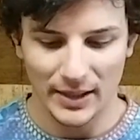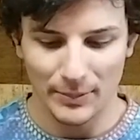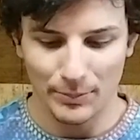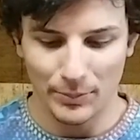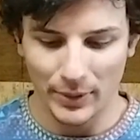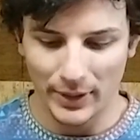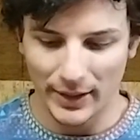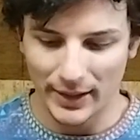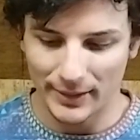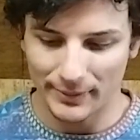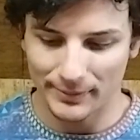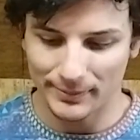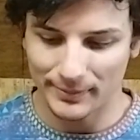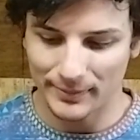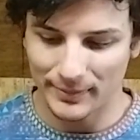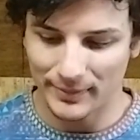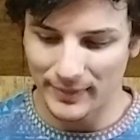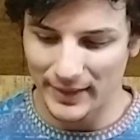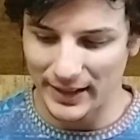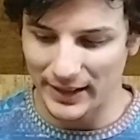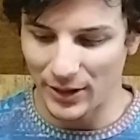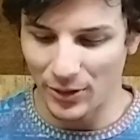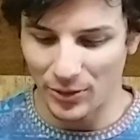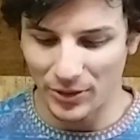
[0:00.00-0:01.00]
But
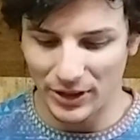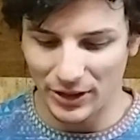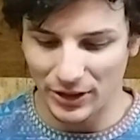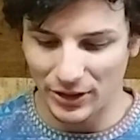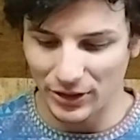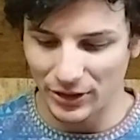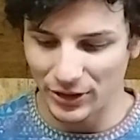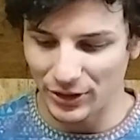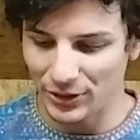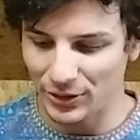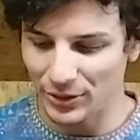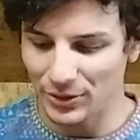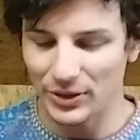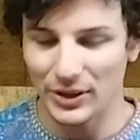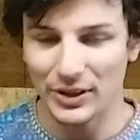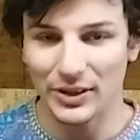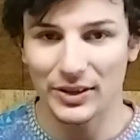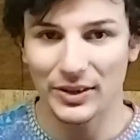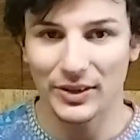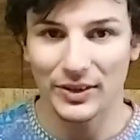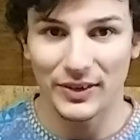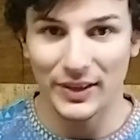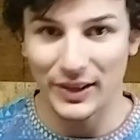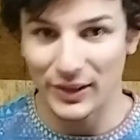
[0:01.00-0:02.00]
they don't include
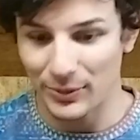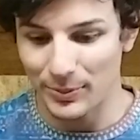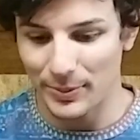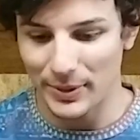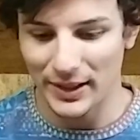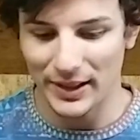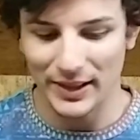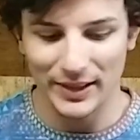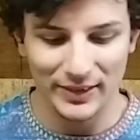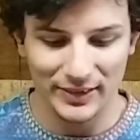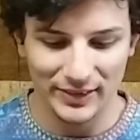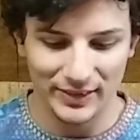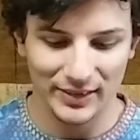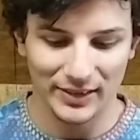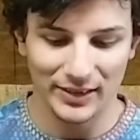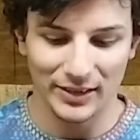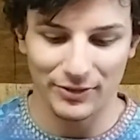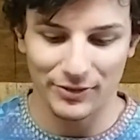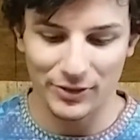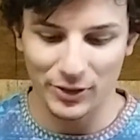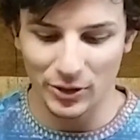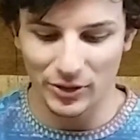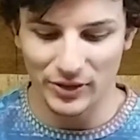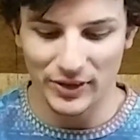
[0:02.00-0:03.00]
this piece, the
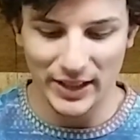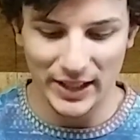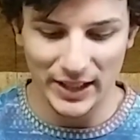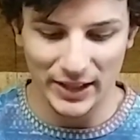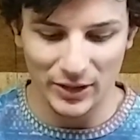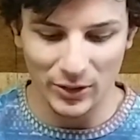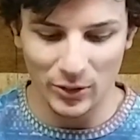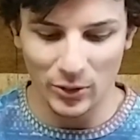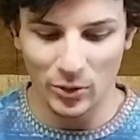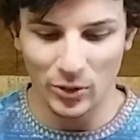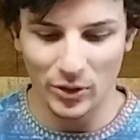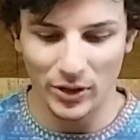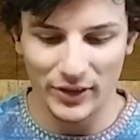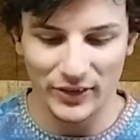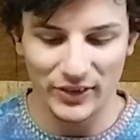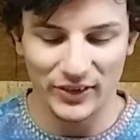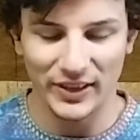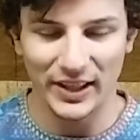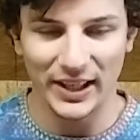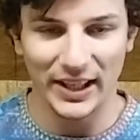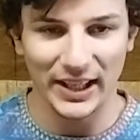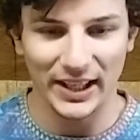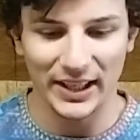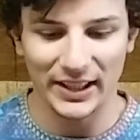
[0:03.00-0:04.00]
fuel tank, or the
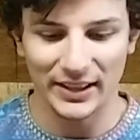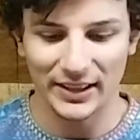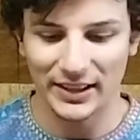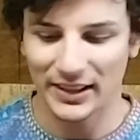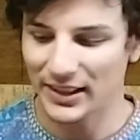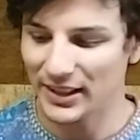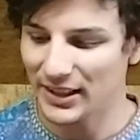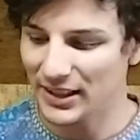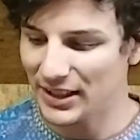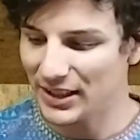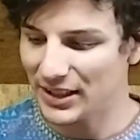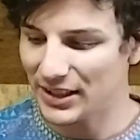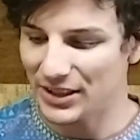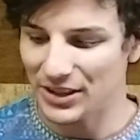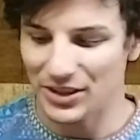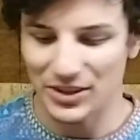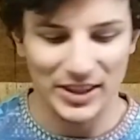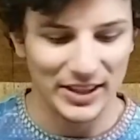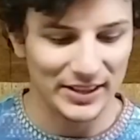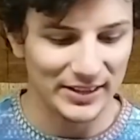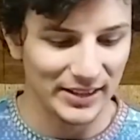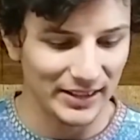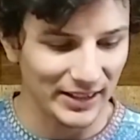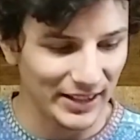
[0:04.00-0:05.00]
stand. You
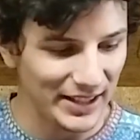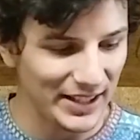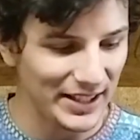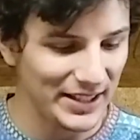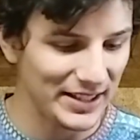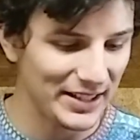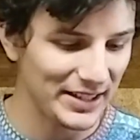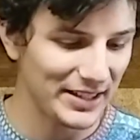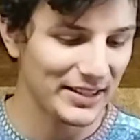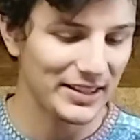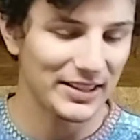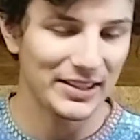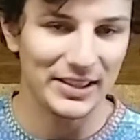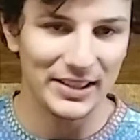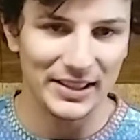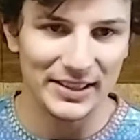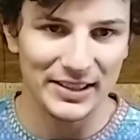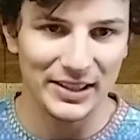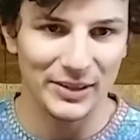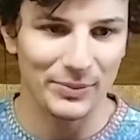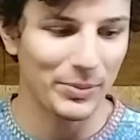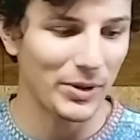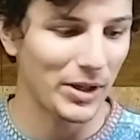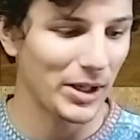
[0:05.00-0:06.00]
get the lid, you get
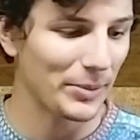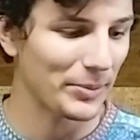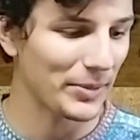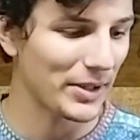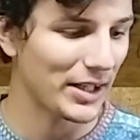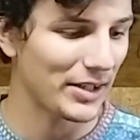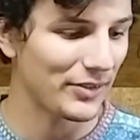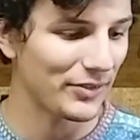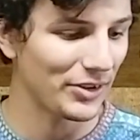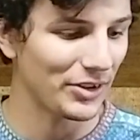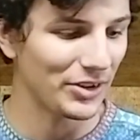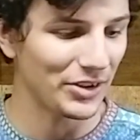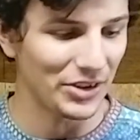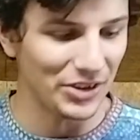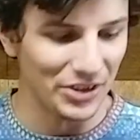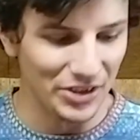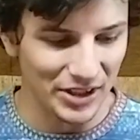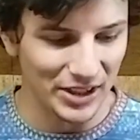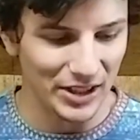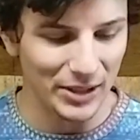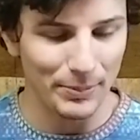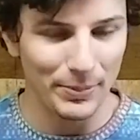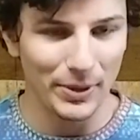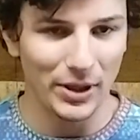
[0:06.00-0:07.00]
this bottom cover, you
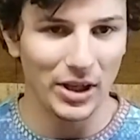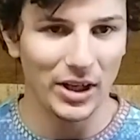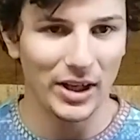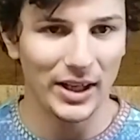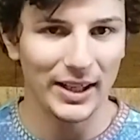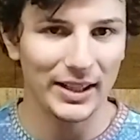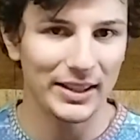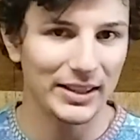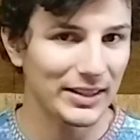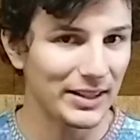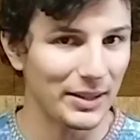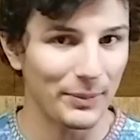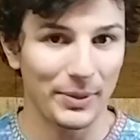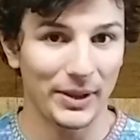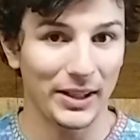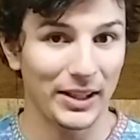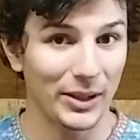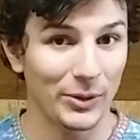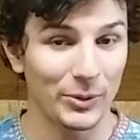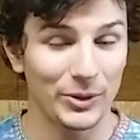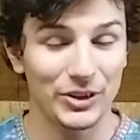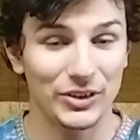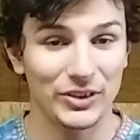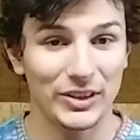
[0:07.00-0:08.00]
get a pot, depending
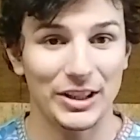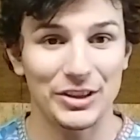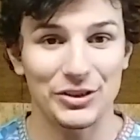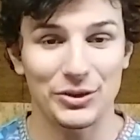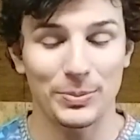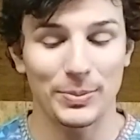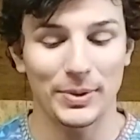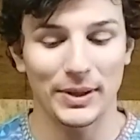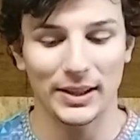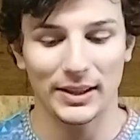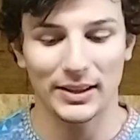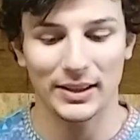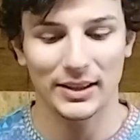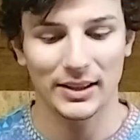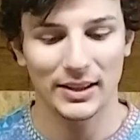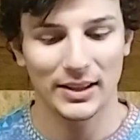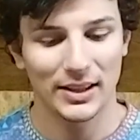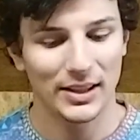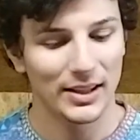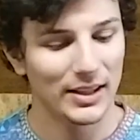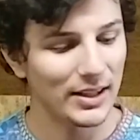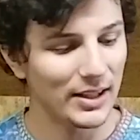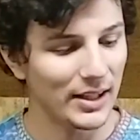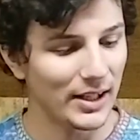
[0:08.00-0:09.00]
on which size you pick.
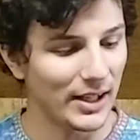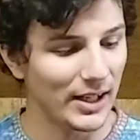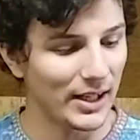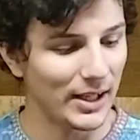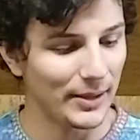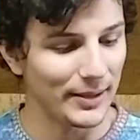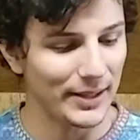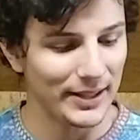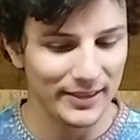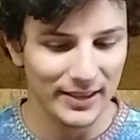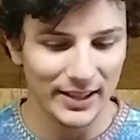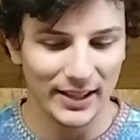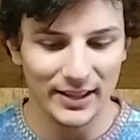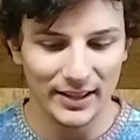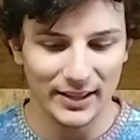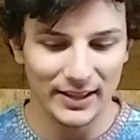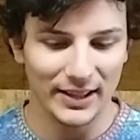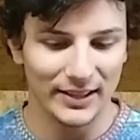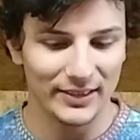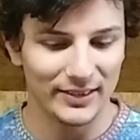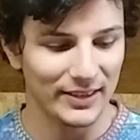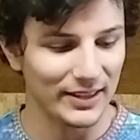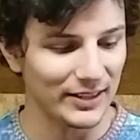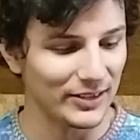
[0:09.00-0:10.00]
That's kind of the
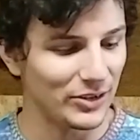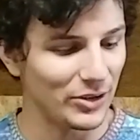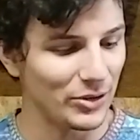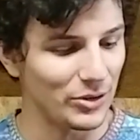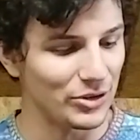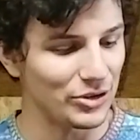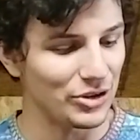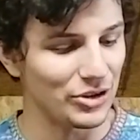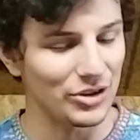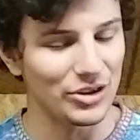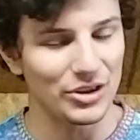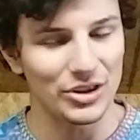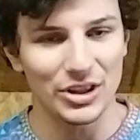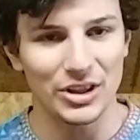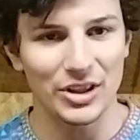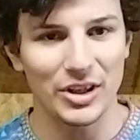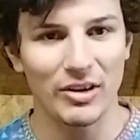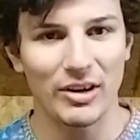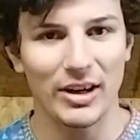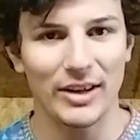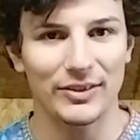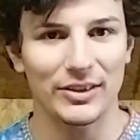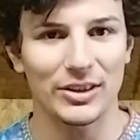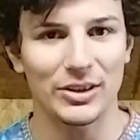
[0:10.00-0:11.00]
nice thing too, is you
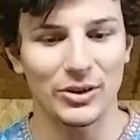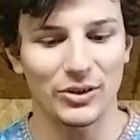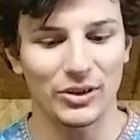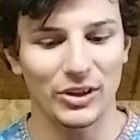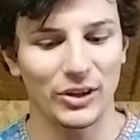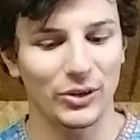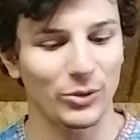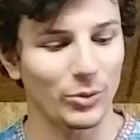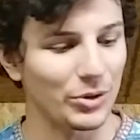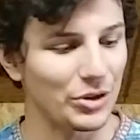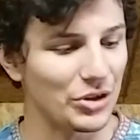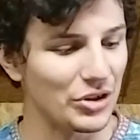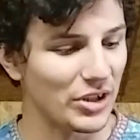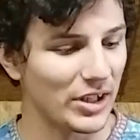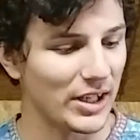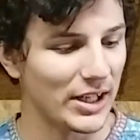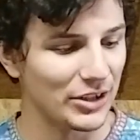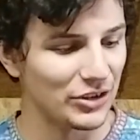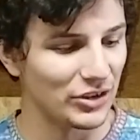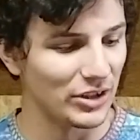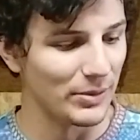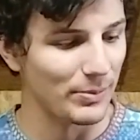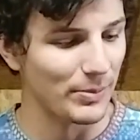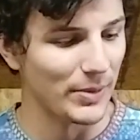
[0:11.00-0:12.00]
don't have to use this one. You can
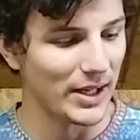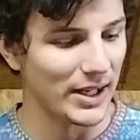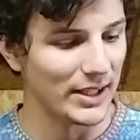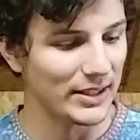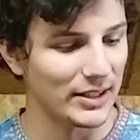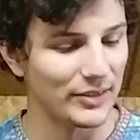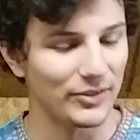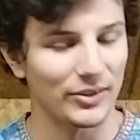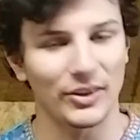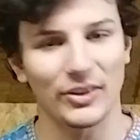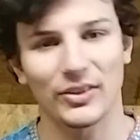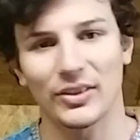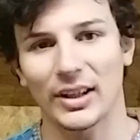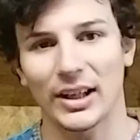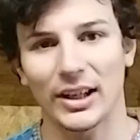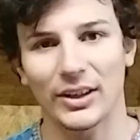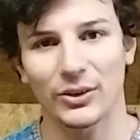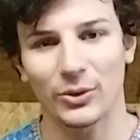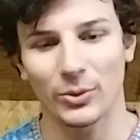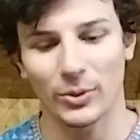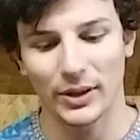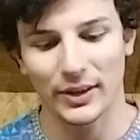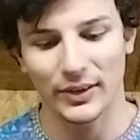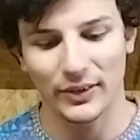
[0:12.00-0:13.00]
actually buy different
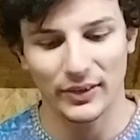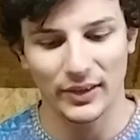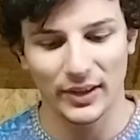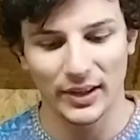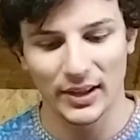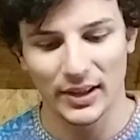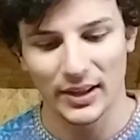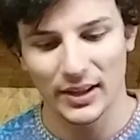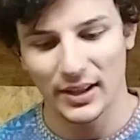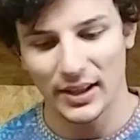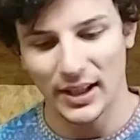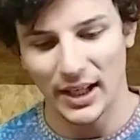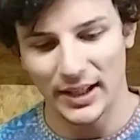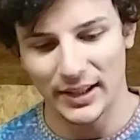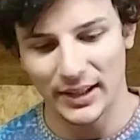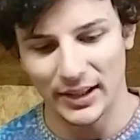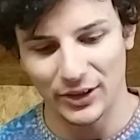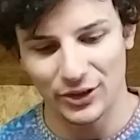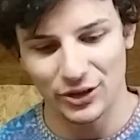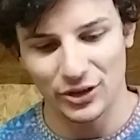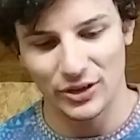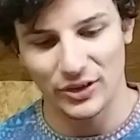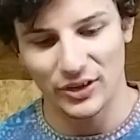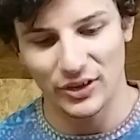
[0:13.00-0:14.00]
sized ones, and
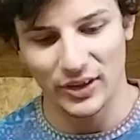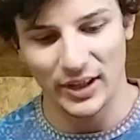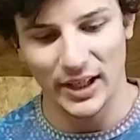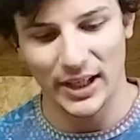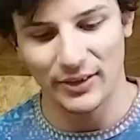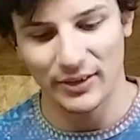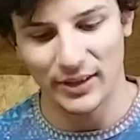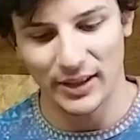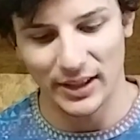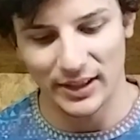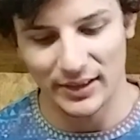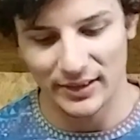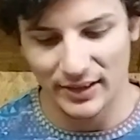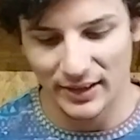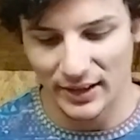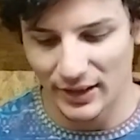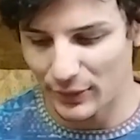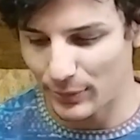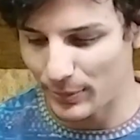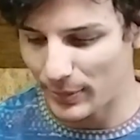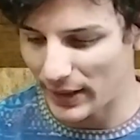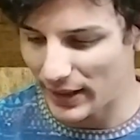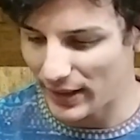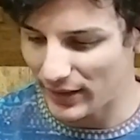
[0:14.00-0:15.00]
this should slide right into this
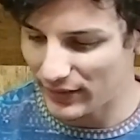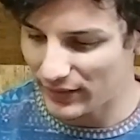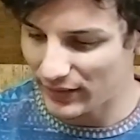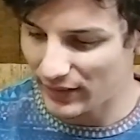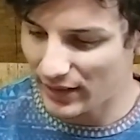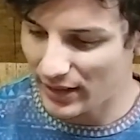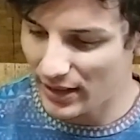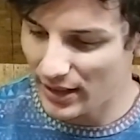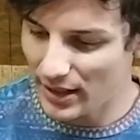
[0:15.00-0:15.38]
base.